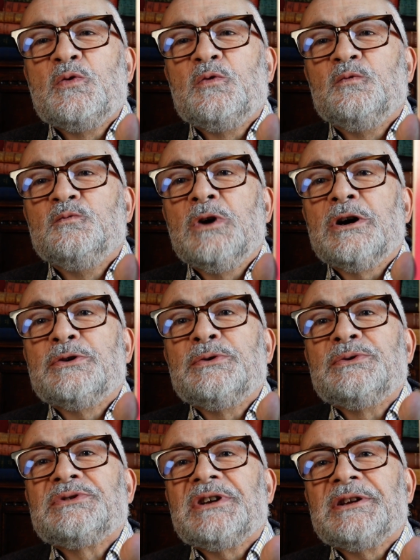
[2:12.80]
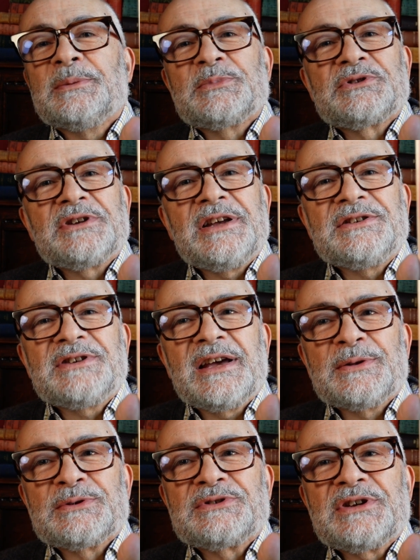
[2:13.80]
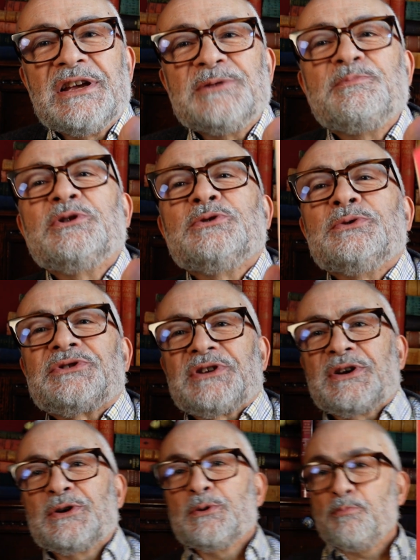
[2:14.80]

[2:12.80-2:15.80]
Rose in Upstairs, Downstairs, but also